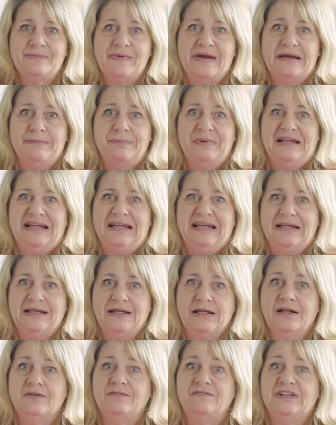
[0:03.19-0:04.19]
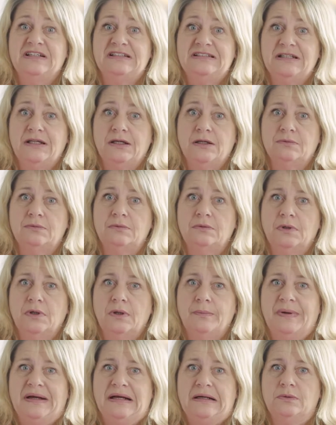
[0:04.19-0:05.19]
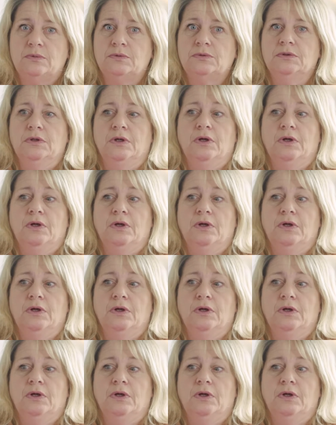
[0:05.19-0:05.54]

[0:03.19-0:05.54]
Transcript: make Billy a little video about